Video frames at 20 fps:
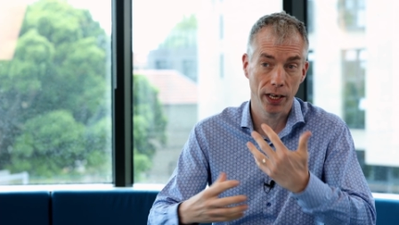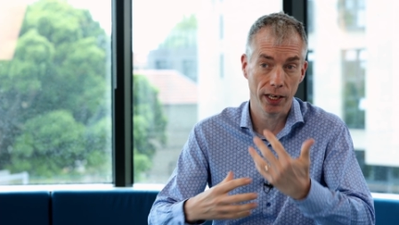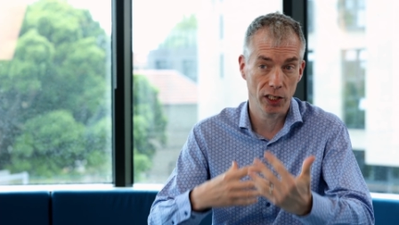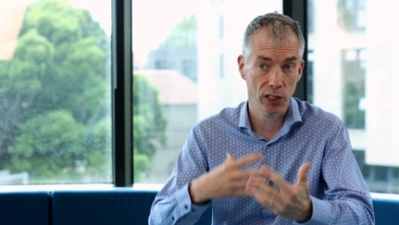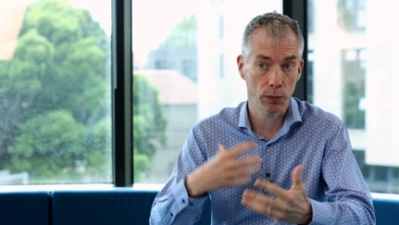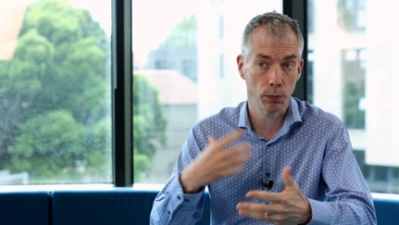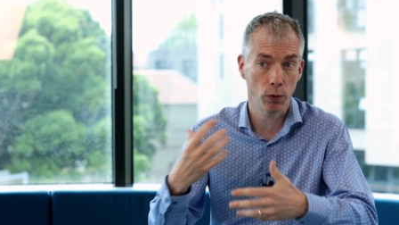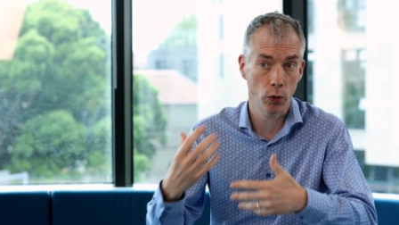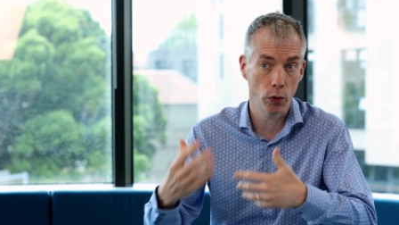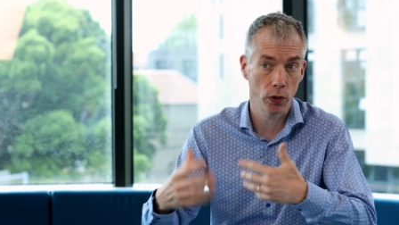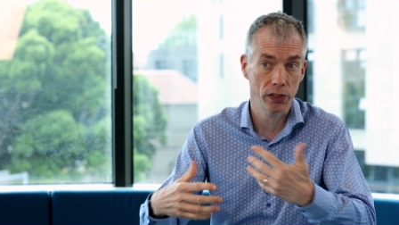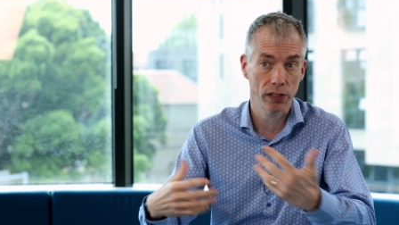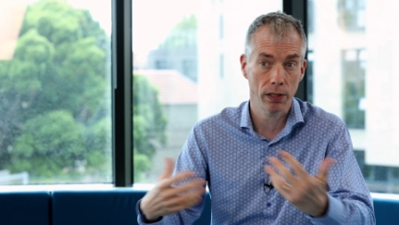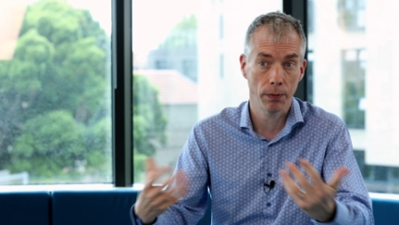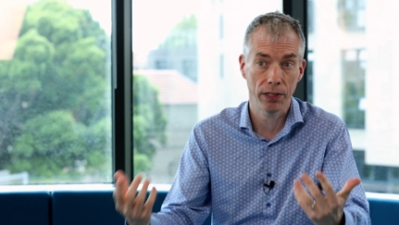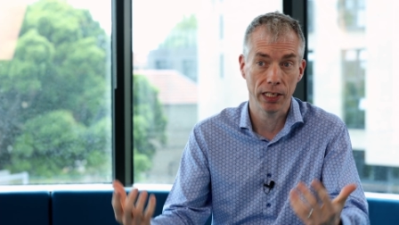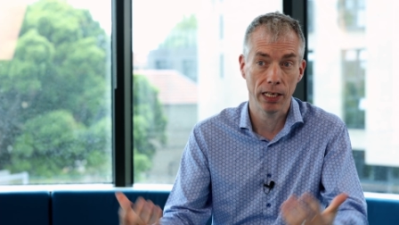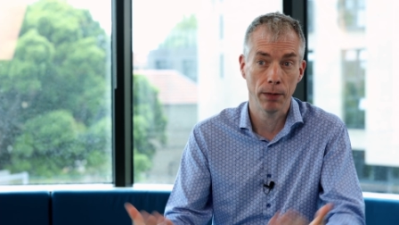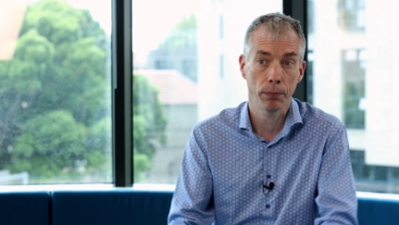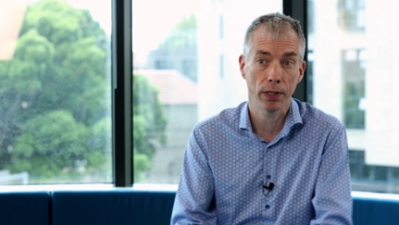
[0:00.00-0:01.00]
I explore
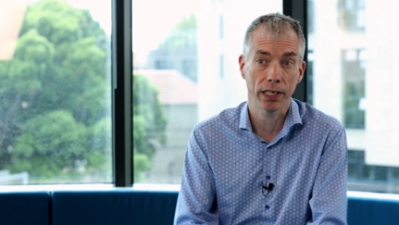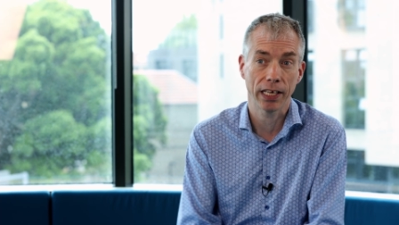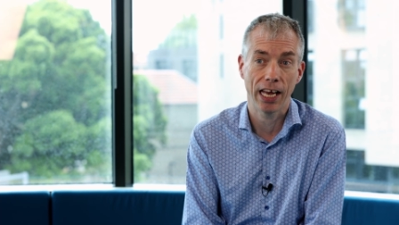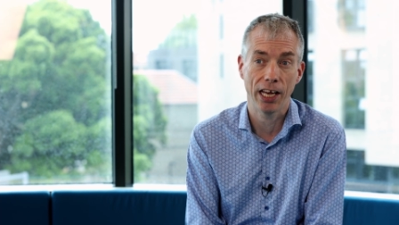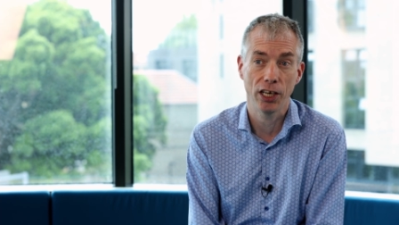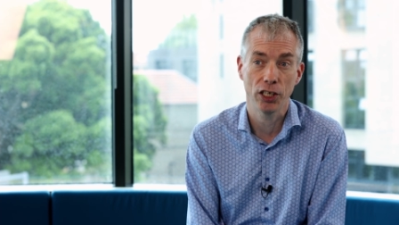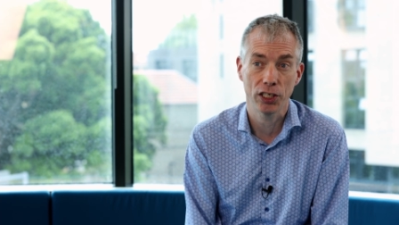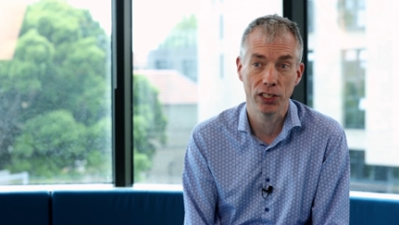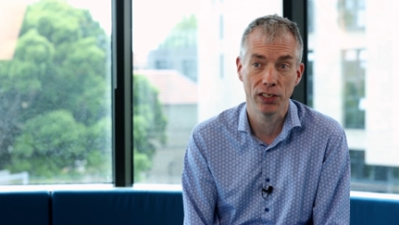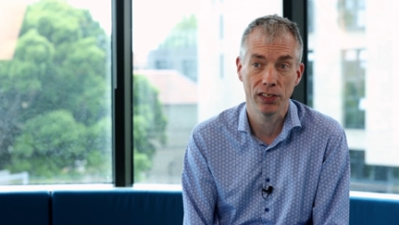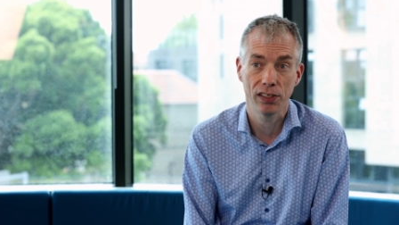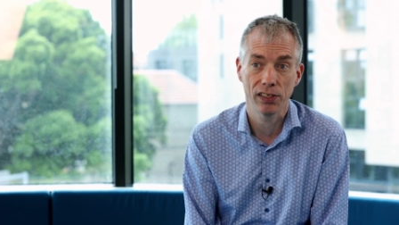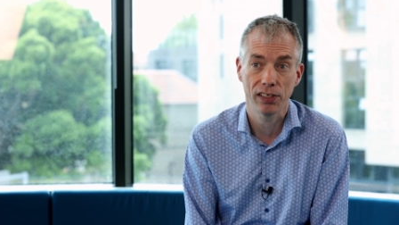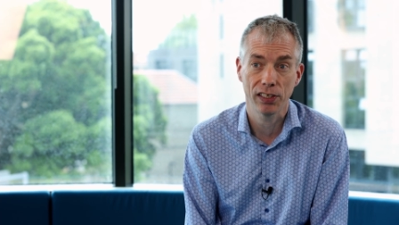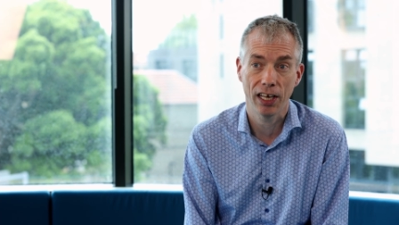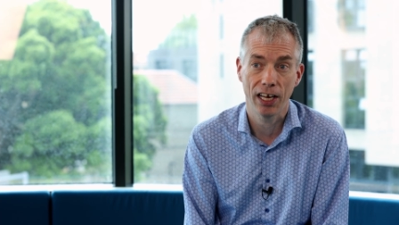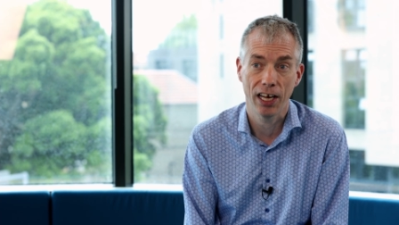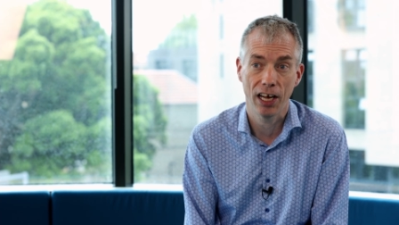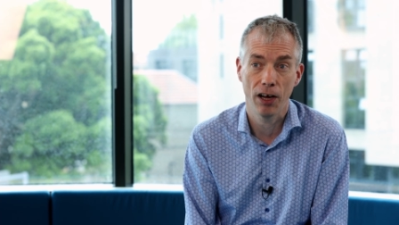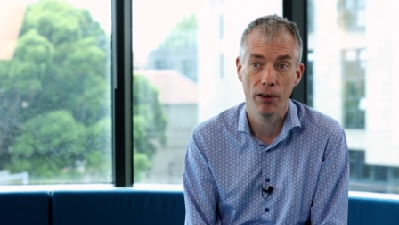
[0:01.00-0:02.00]
some of the
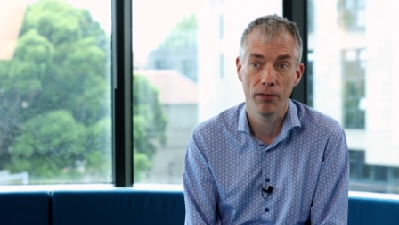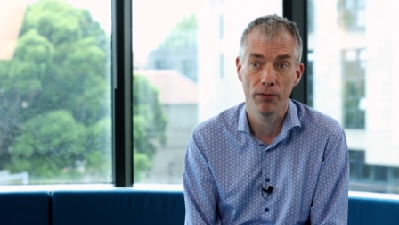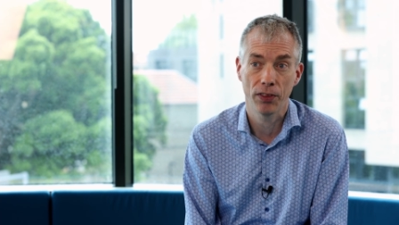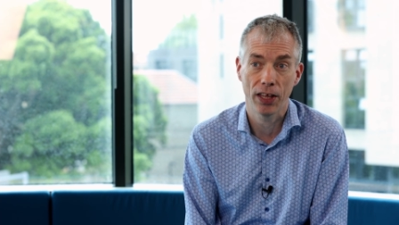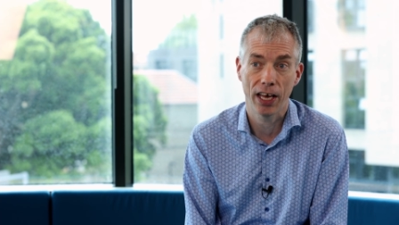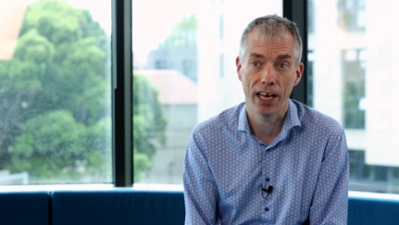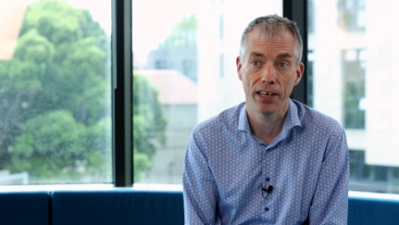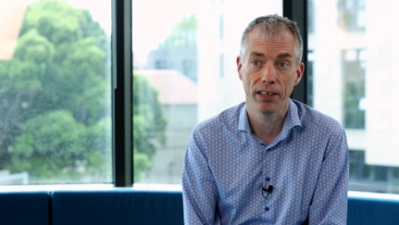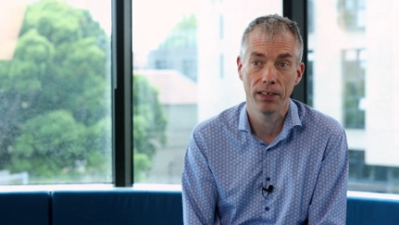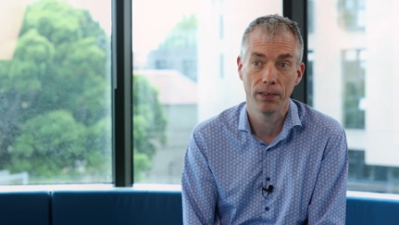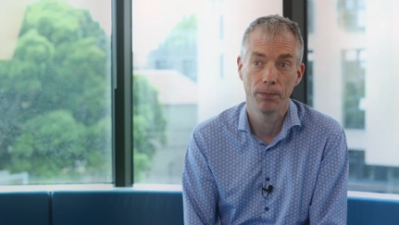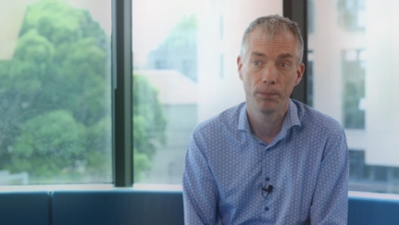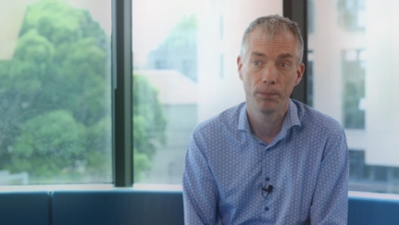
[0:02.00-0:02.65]
implications of that.